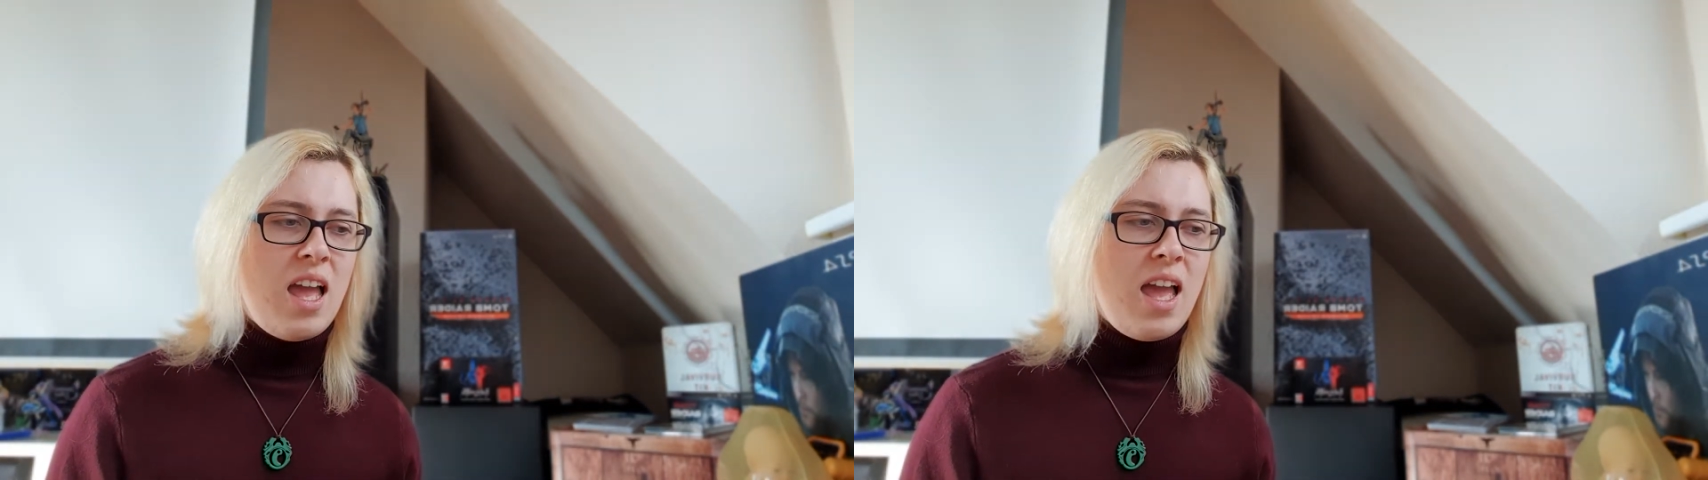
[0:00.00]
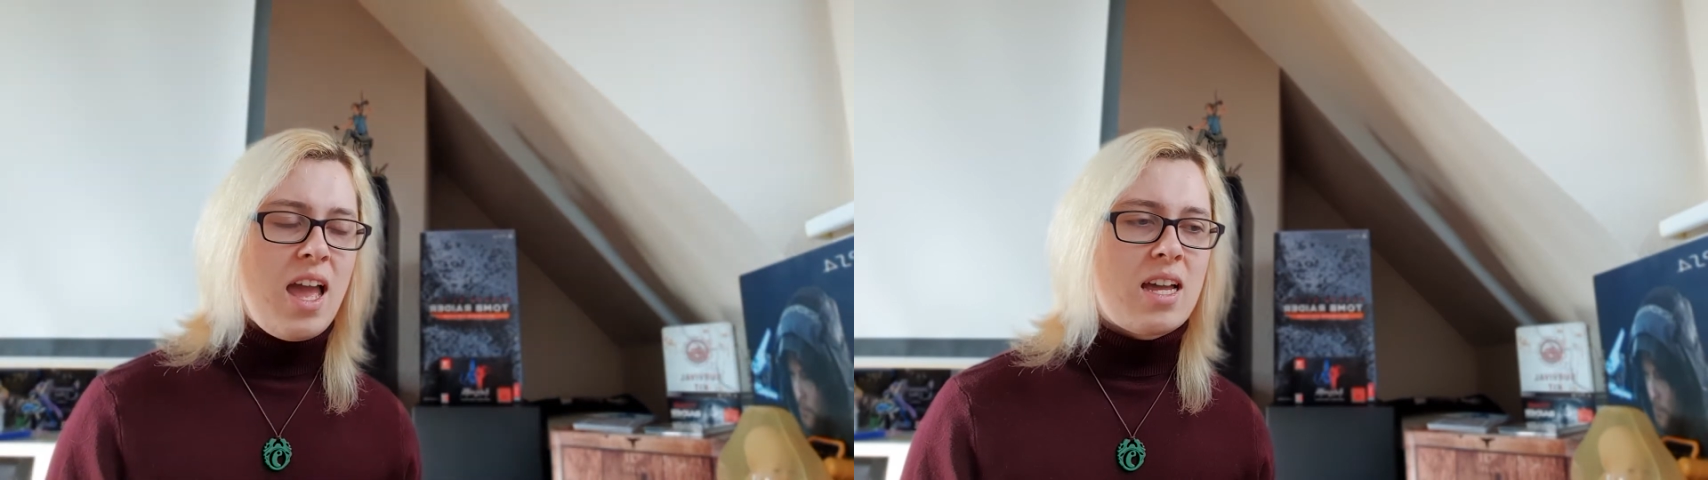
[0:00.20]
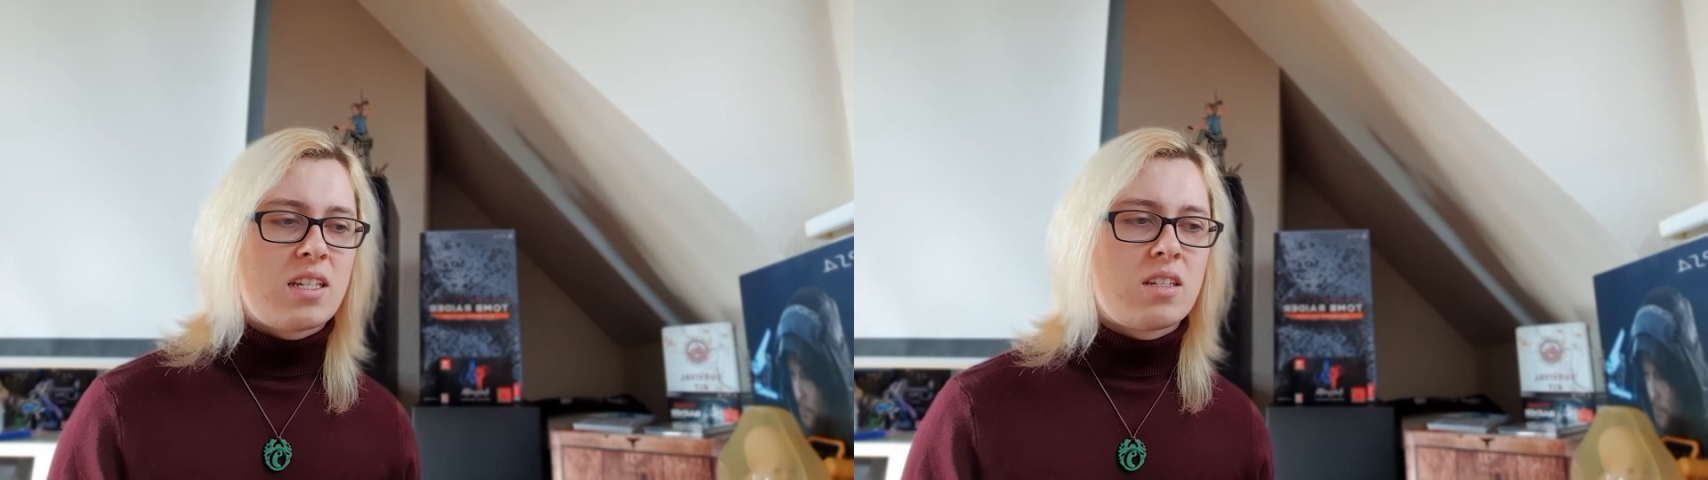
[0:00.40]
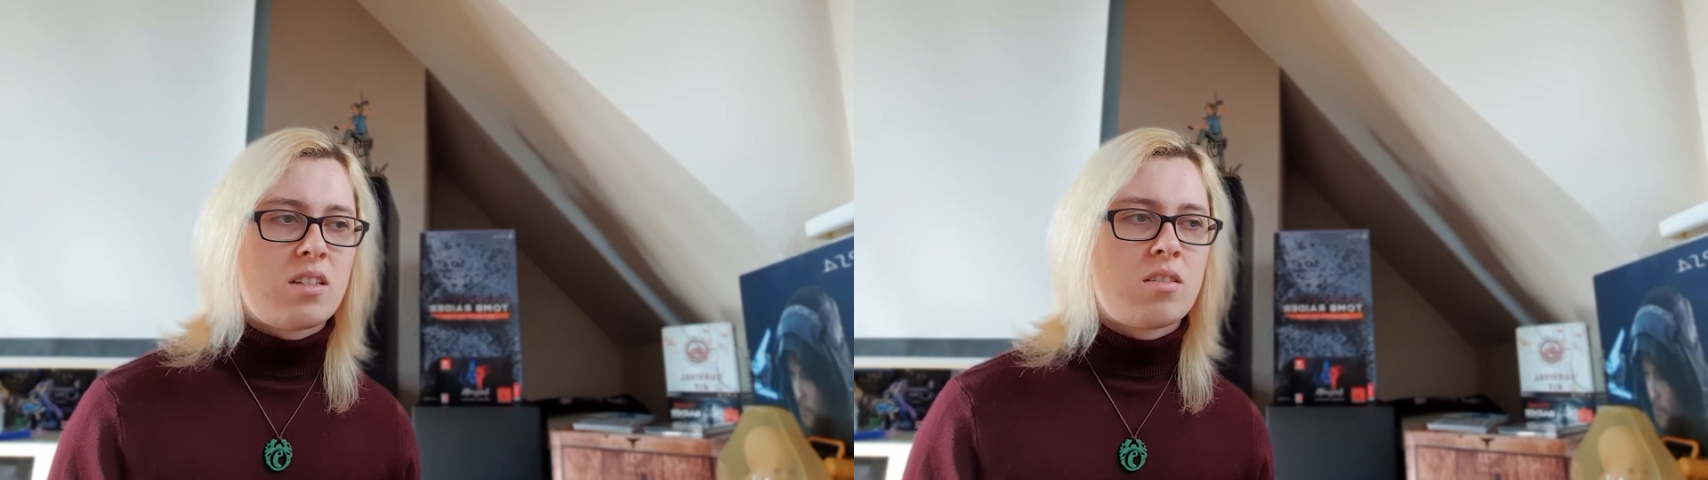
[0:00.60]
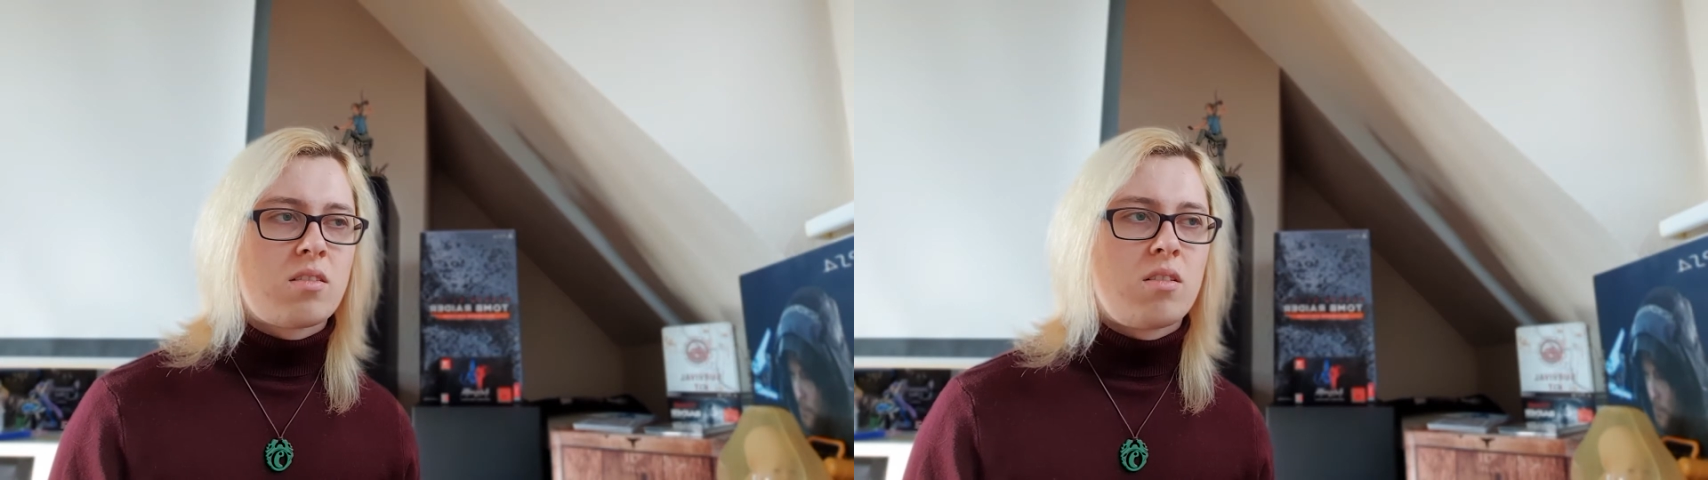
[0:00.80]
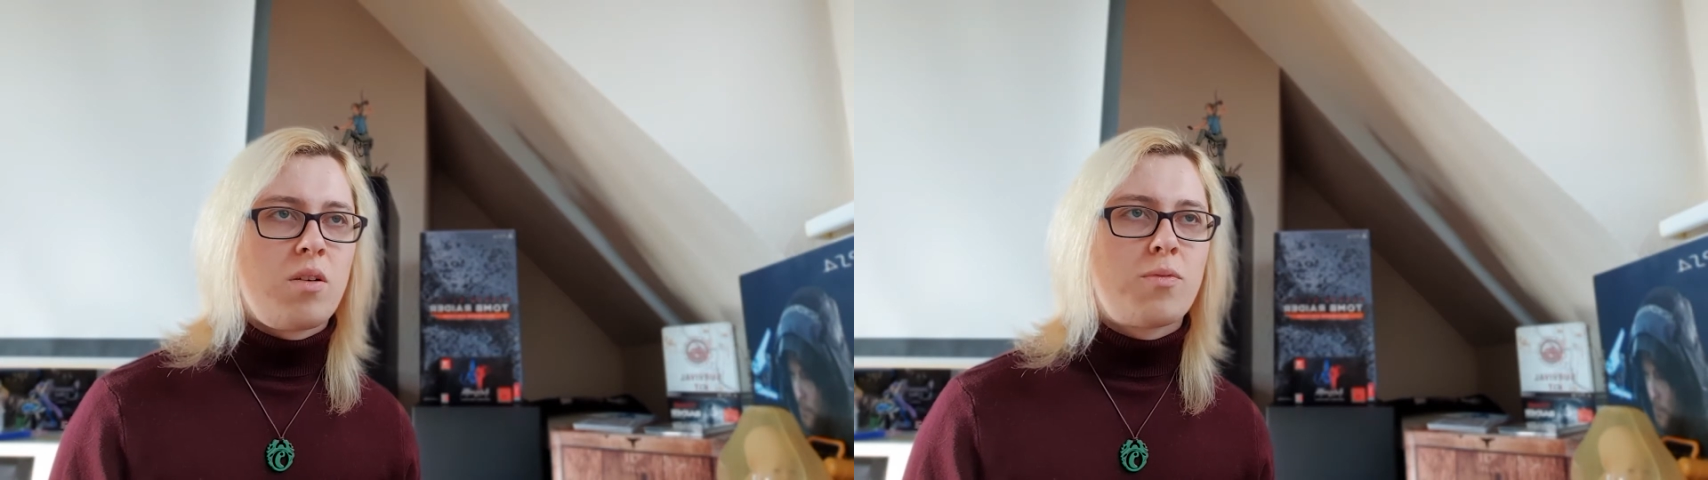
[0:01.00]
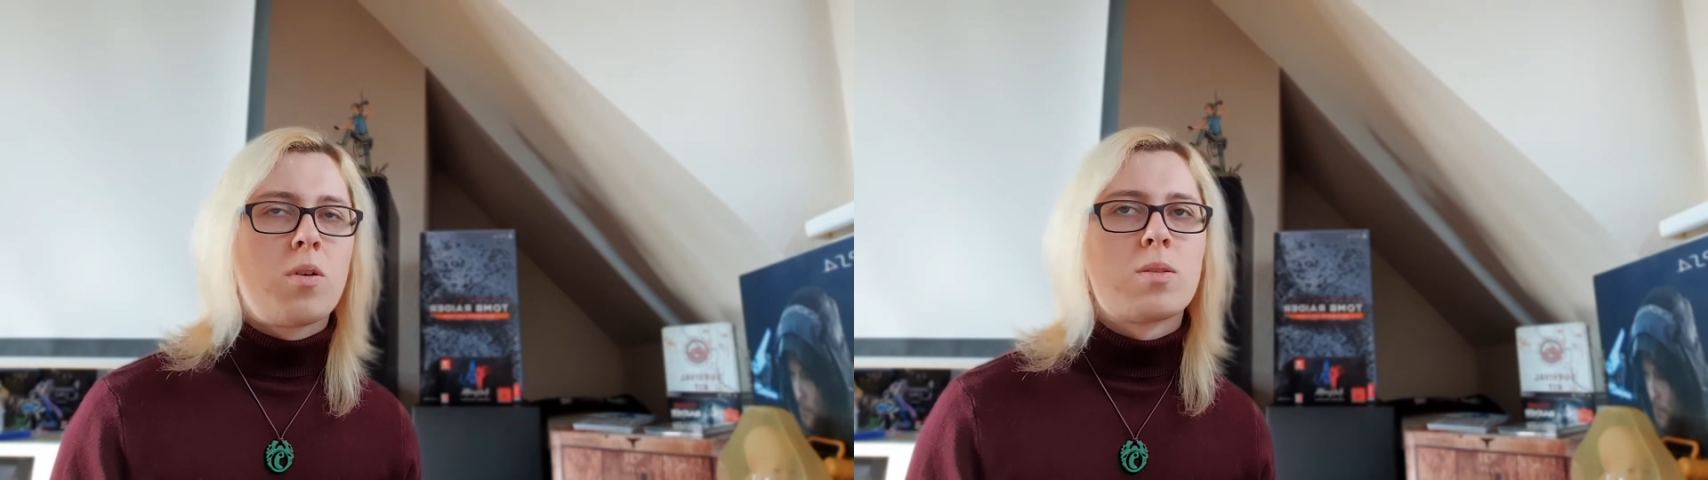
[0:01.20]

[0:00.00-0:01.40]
And of course,